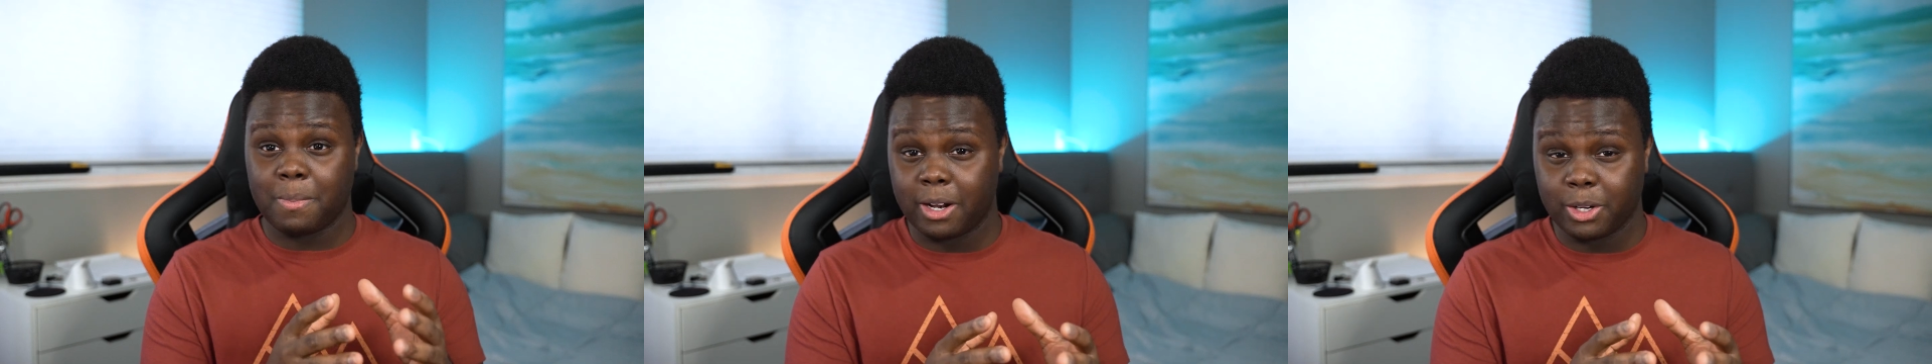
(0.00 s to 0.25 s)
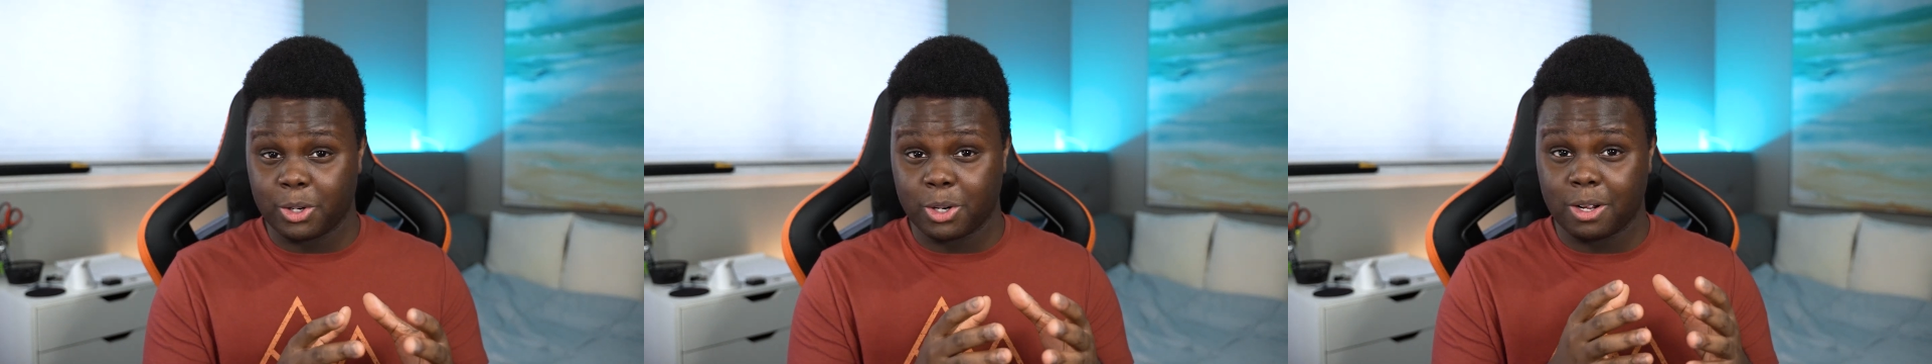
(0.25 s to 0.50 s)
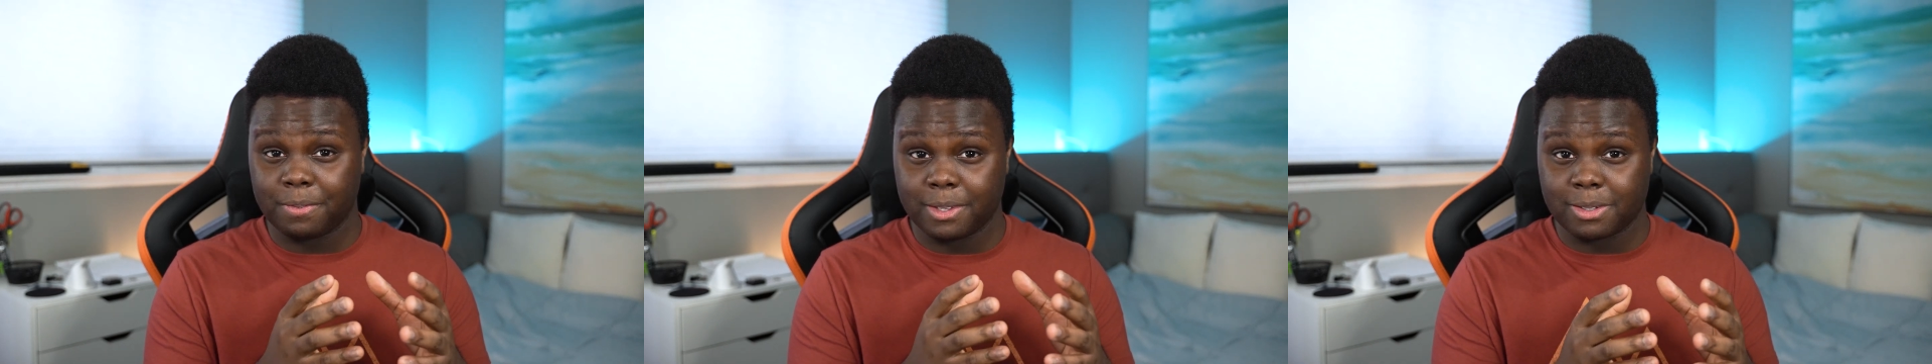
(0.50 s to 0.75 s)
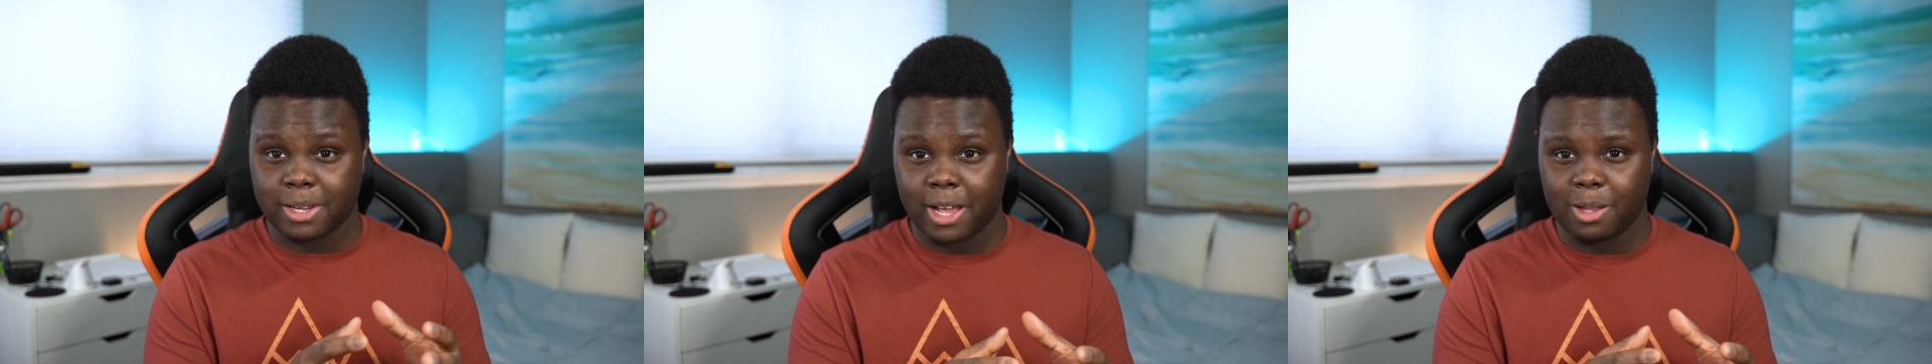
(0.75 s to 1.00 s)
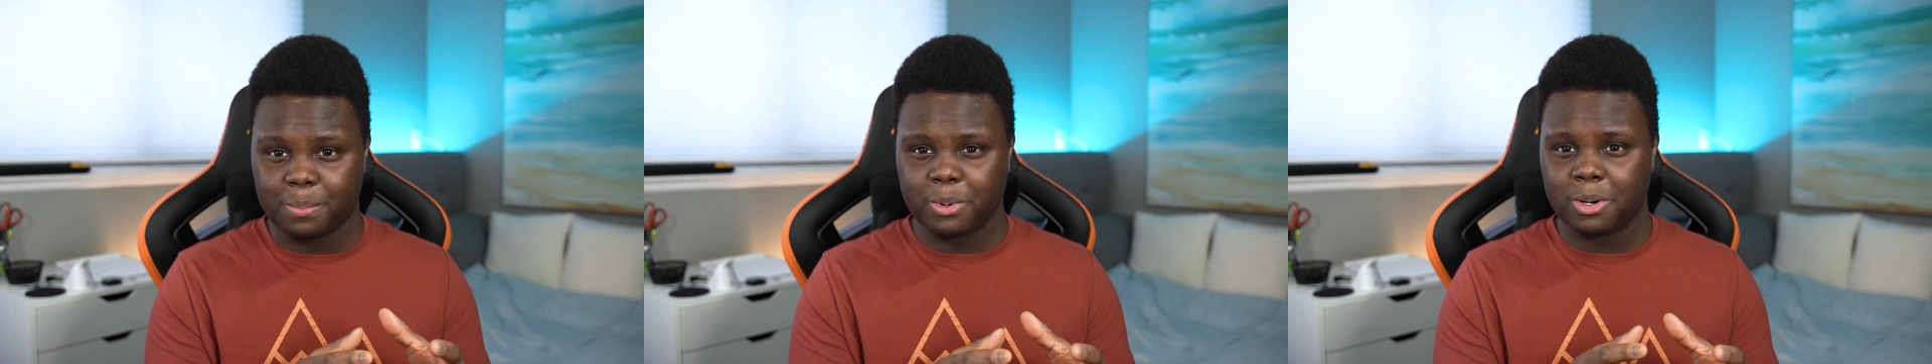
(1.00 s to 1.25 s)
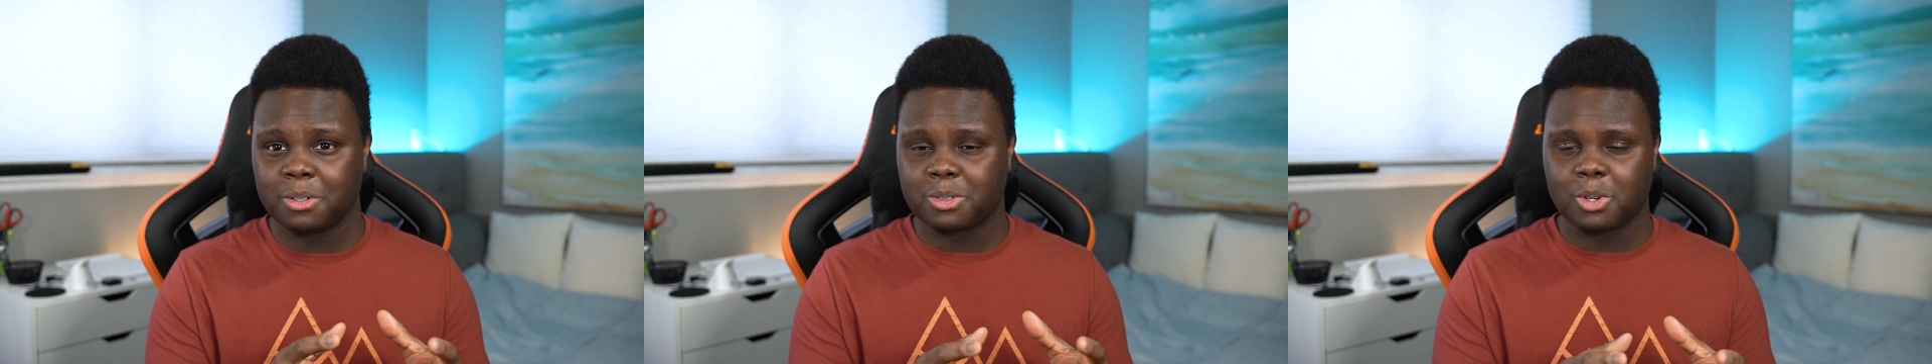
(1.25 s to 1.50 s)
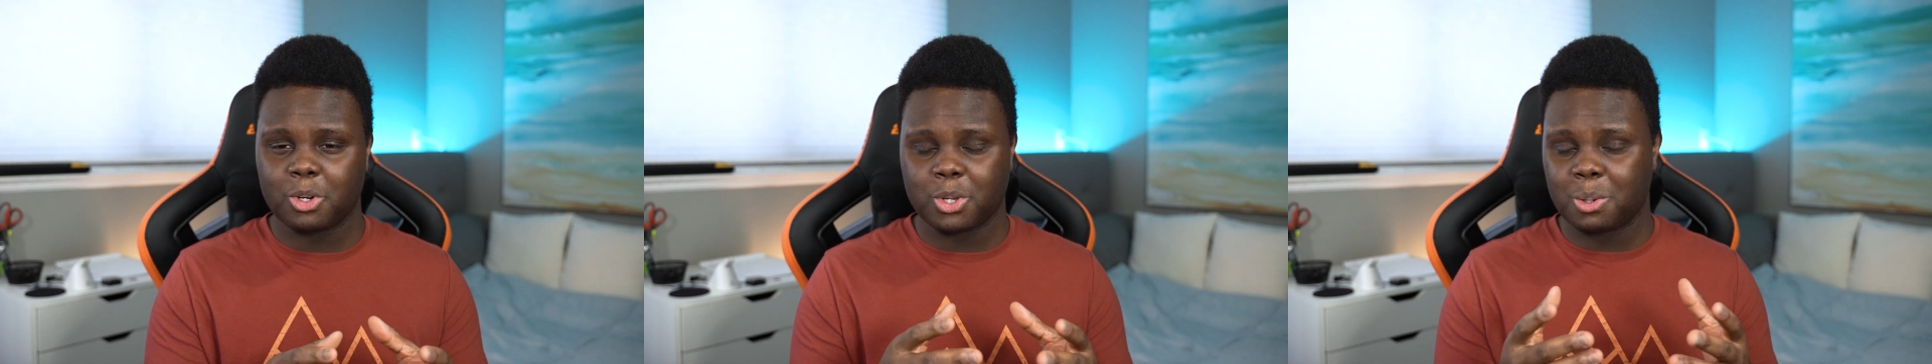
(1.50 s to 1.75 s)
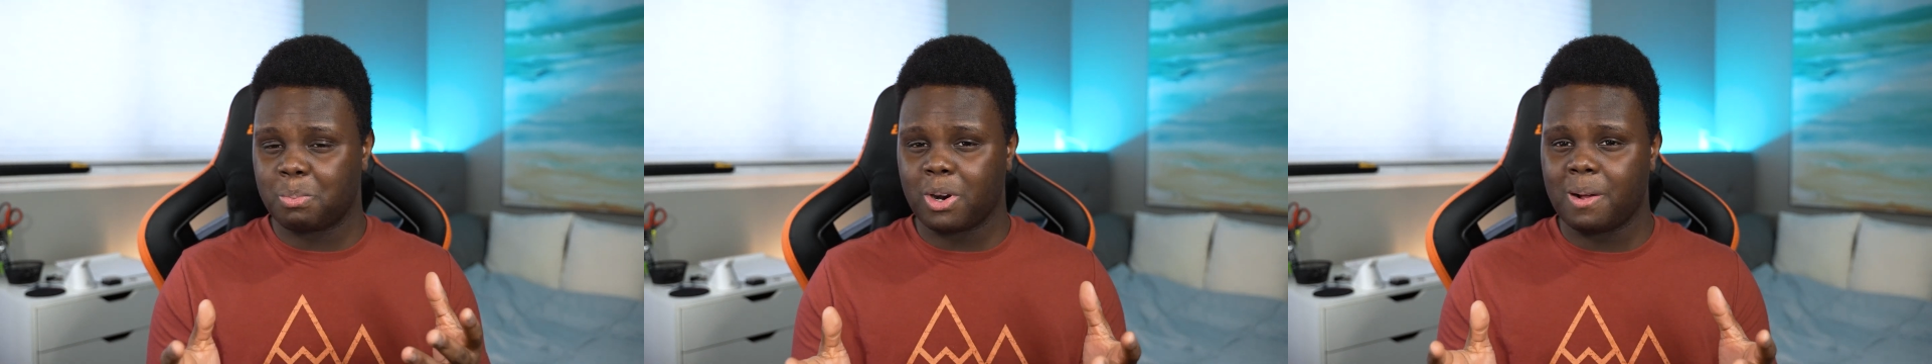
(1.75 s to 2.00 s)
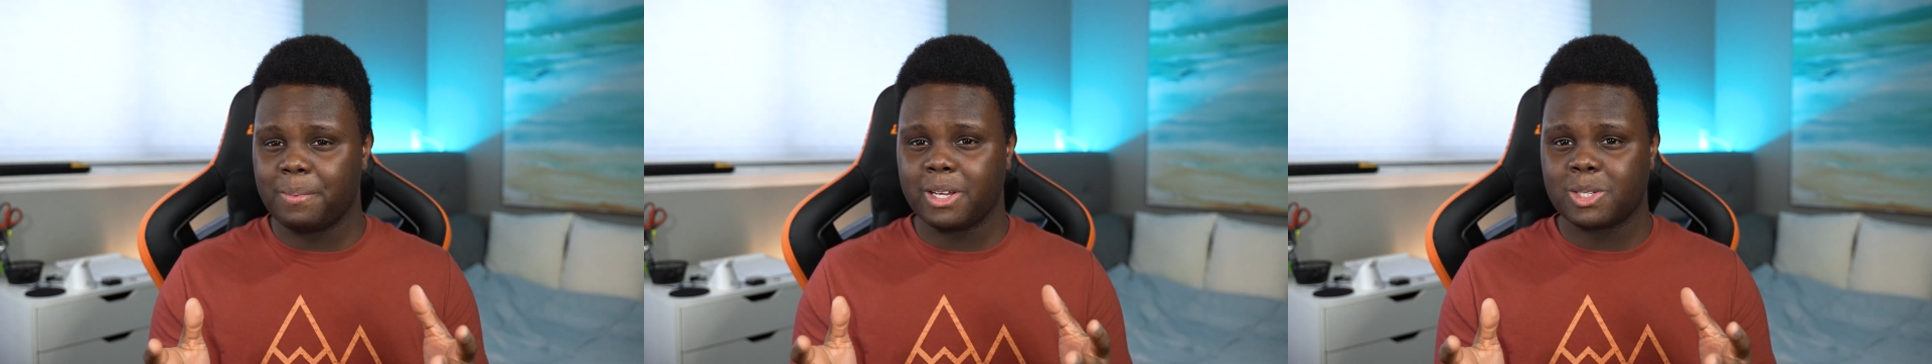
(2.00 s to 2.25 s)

monitor of this caliper. So you can probably